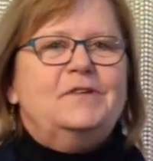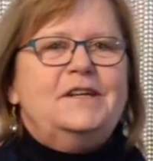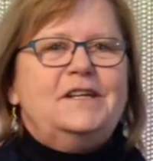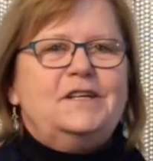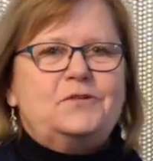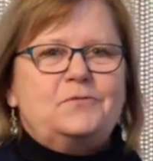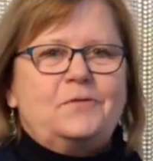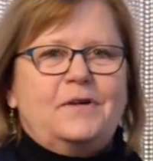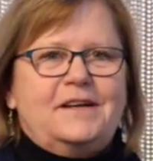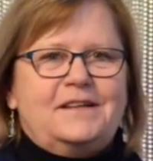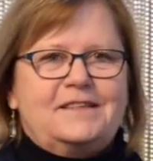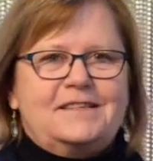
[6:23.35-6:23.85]

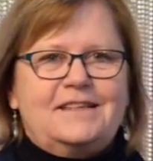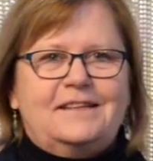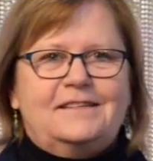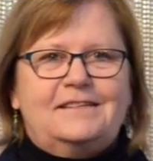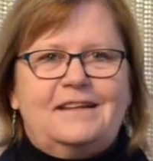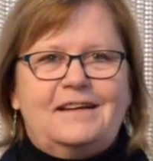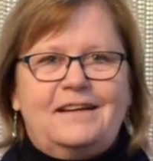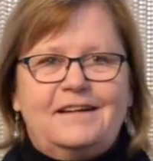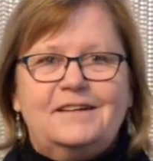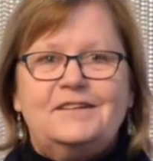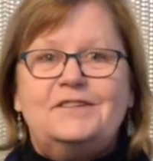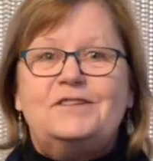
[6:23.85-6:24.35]
Ridgewell's the
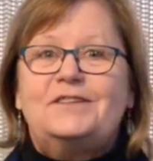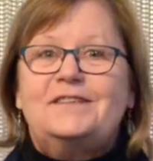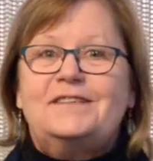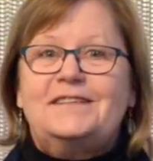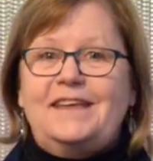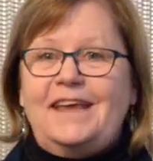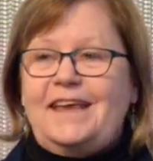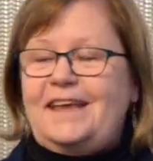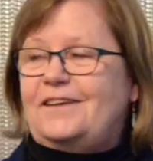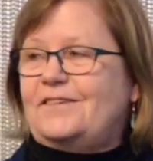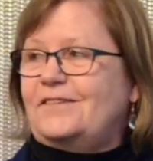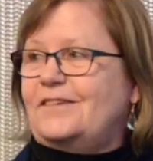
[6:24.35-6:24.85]

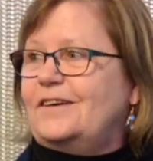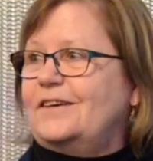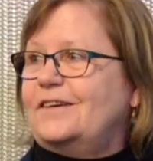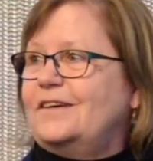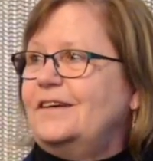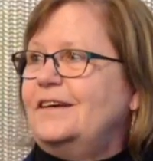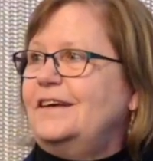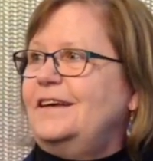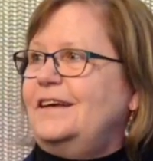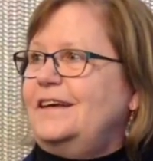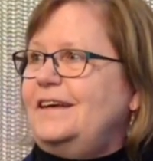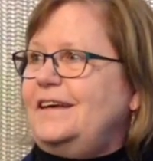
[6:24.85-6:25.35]
largest
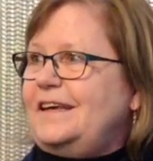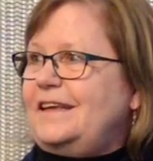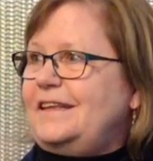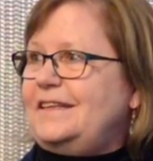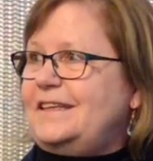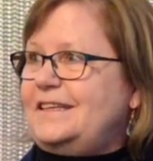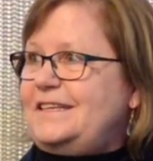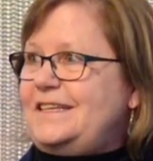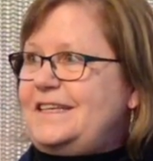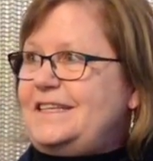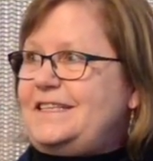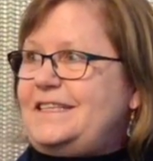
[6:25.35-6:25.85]
caterer in
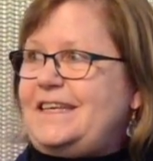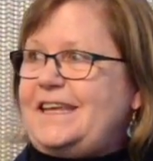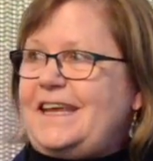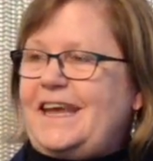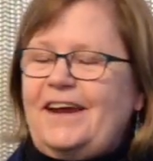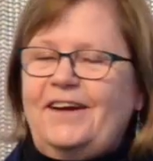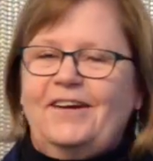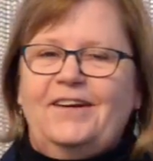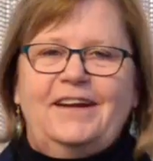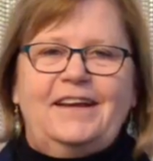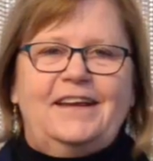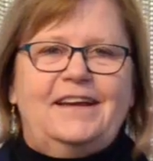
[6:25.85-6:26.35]
the DC
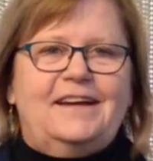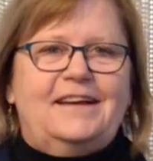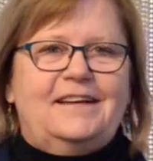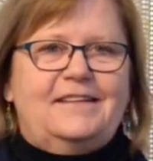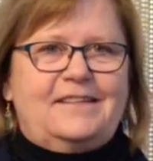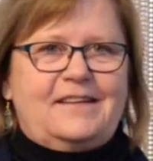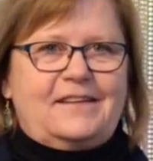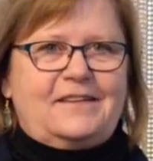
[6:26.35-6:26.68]
area.